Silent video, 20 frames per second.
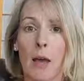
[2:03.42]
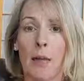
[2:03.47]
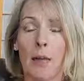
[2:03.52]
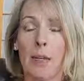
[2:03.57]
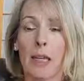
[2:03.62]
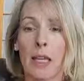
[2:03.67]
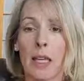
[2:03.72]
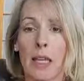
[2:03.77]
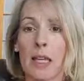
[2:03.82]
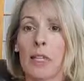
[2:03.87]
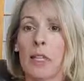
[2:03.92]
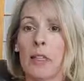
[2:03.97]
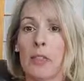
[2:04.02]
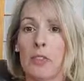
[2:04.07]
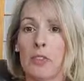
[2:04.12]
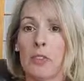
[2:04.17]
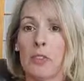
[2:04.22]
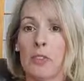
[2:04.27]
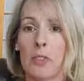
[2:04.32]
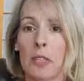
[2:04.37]
mean, it
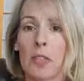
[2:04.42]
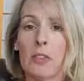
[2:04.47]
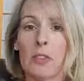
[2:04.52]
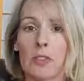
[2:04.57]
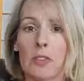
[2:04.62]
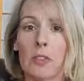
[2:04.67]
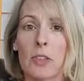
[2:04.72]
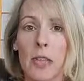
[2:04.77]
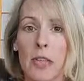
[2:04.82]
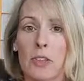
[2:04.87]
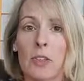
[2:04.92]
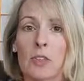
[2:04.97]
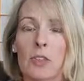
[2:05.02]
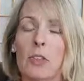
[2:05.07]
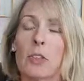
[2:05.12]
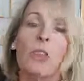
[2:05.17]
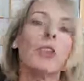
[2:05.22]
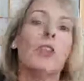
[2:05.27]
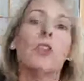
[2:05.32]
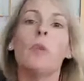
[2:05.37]
is, it's less
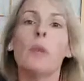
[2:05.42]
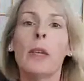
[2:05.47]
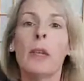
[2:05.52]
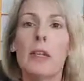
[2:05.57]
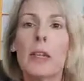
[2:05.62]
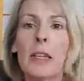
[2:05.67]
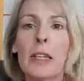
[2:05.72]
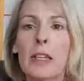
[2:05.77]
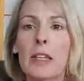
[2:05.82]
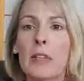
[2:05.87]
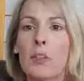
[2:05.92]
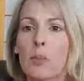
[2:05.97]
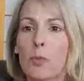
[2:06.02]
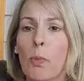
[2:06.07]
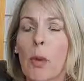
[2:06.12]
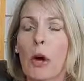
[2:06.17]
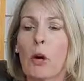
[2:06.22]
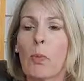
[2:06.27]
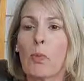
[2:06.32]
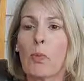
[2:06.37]
than human. It is
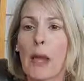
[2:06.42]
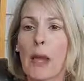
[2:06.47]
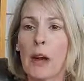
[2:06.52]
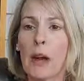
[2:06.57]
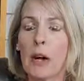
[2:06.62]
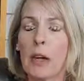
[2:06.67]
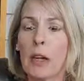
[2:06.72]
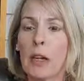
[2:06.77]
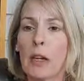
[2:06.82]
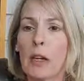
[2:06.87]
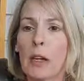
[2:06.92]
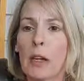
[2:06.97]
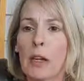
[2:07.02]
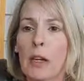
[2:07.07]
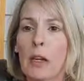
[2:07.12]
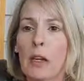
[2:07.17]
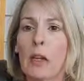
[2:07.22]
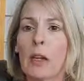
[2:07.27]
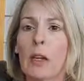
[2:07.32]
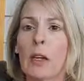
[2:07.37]
barbaric.
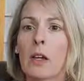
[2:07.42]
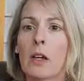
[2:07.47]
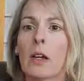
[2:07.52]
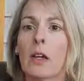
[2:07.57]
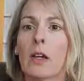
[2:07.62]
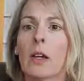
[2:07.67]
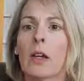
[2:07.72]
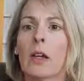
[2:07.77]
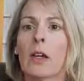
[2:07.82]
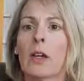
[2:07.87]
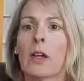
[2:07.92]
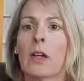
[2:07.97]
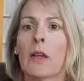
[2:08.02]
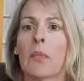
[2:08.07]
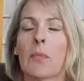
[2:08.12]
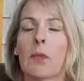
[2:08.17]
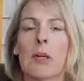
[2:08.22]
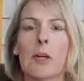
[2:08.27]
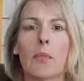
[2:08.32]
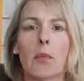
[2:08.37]

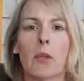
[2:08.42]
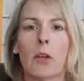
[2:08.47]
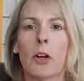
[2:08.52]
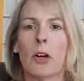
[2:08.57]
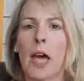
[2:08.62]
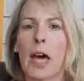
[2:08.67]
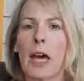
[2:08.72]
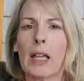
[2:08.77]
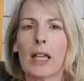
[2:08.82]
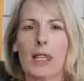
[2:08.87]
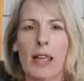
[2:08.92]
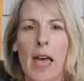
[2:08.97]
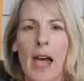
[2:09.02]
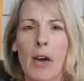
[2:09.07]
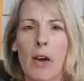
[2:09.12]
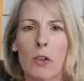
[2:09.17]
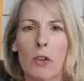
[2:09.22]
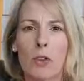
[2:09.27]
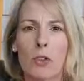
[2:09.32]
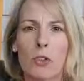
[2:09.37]
People are not
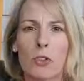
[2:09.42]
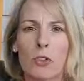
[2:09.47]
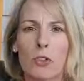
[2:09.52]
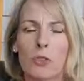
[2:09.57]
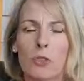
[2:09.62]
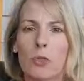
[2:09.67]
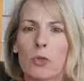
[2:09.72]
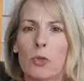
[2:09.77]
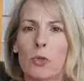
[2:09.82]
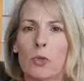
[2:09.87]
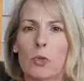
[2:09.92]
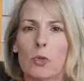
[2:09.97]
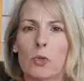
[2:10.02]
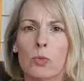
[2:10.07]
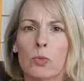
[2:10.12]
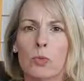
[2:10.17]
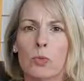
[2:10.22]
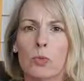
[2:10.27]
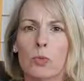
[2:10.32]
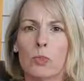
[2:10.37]
allowed to
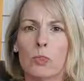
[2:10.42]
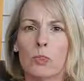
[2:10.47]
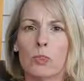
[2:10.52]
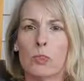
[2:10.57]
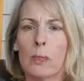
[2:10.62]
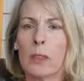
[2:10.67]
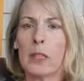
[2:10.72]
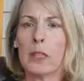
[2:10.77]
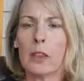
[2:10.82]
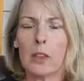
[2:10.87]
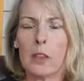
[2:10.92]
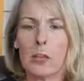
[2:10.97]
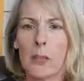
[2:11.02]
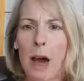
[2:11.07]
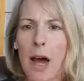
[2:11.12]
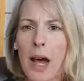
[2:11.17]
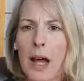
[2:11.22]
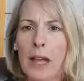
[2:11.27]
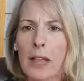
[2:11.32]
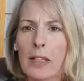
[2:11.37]
speak their
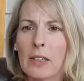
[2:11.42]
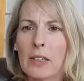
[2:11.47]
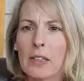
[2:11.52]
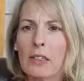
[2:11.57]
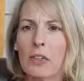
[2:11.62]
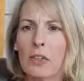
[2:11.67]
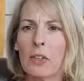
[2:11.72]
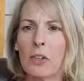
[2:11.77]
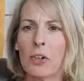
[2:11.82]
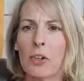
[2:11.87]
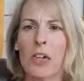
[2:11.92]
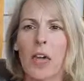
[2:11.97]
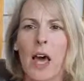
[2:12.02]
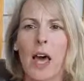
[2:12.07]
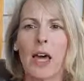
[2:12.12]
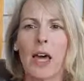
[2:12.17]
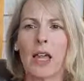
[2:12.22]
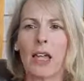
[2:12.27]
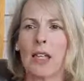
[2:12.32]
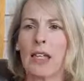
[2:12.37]
minds. They're
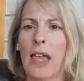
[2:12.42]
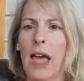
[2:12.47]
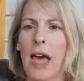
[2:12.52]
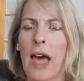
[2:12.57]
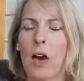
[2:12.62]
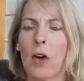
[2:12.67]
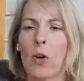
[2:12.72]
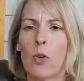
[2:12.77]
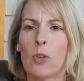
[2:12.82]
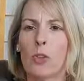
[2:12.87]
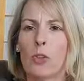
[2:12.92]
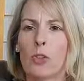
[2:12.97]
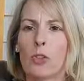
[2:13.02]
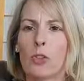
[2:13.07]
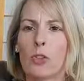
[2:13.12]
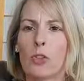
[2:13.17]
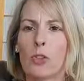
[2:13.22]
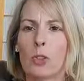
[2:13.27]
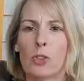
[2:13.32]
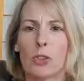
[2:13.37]
not allowed
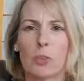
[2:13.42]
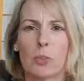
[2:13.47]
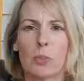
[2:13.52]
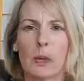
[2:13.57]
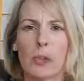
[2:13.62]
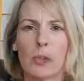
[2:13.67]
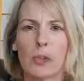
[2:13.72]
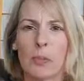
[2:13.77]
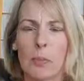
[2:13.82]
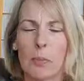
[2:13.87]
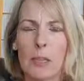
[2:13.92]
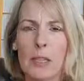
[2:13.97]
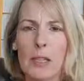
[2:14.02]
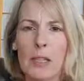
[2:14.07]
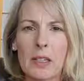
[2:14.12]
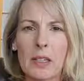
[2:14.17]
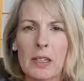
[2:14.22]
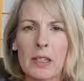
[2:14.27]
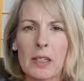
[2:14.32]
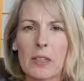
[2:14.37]
to express
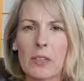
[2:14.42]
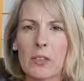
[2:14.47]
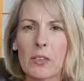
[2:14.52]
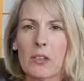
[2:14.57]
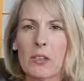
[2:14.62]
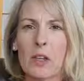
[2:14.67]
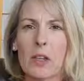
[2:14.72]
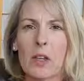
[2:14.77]
opinions.